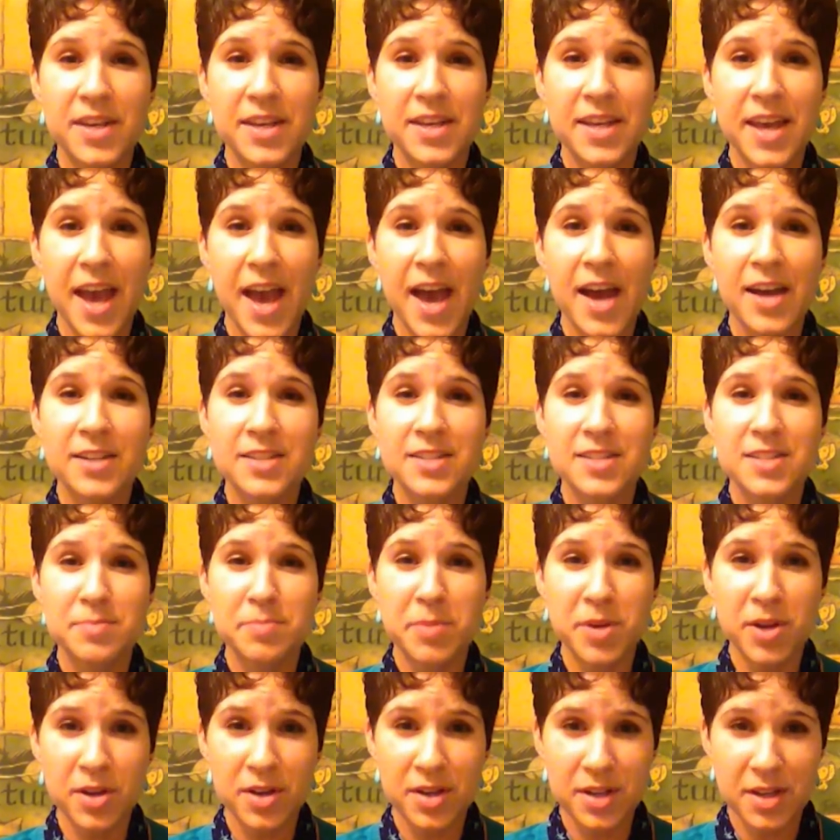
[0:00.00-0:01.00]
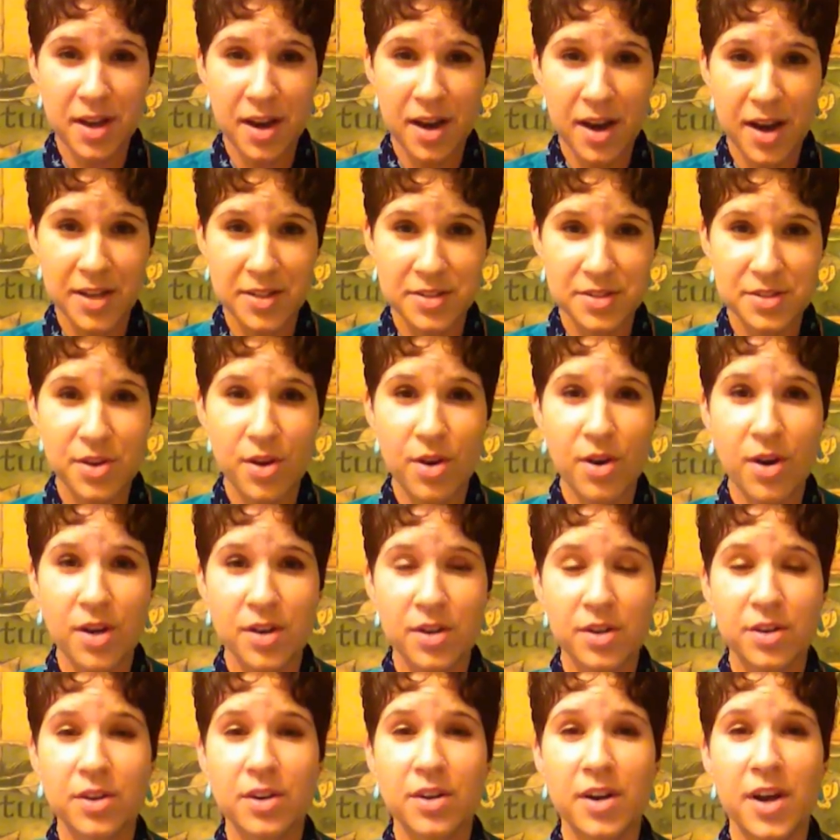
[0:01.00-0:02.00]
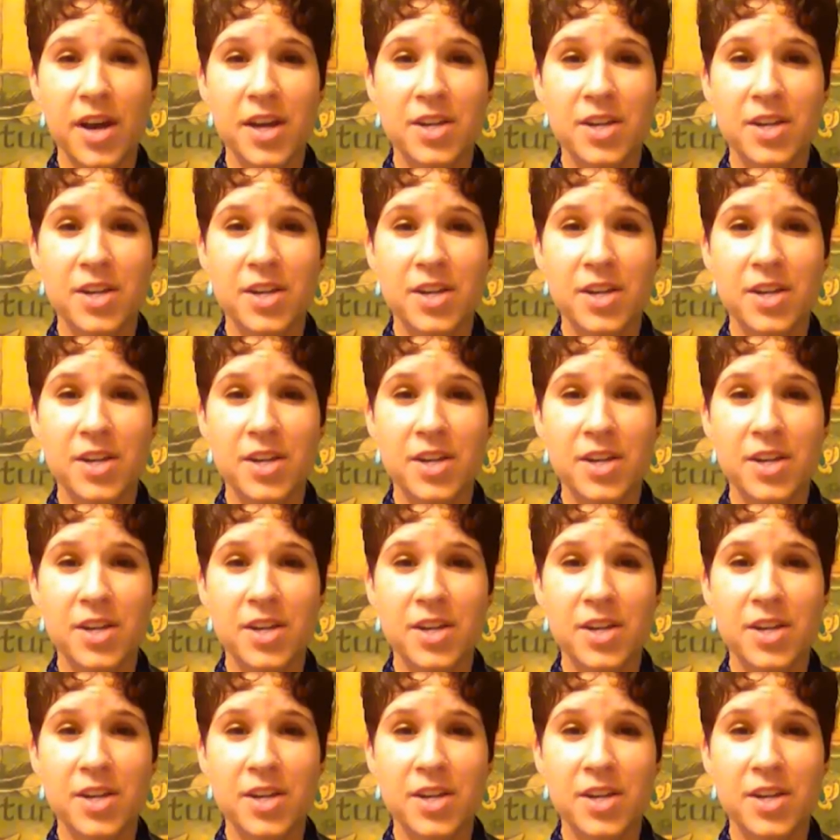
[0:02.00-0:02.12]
cat spirit guides on her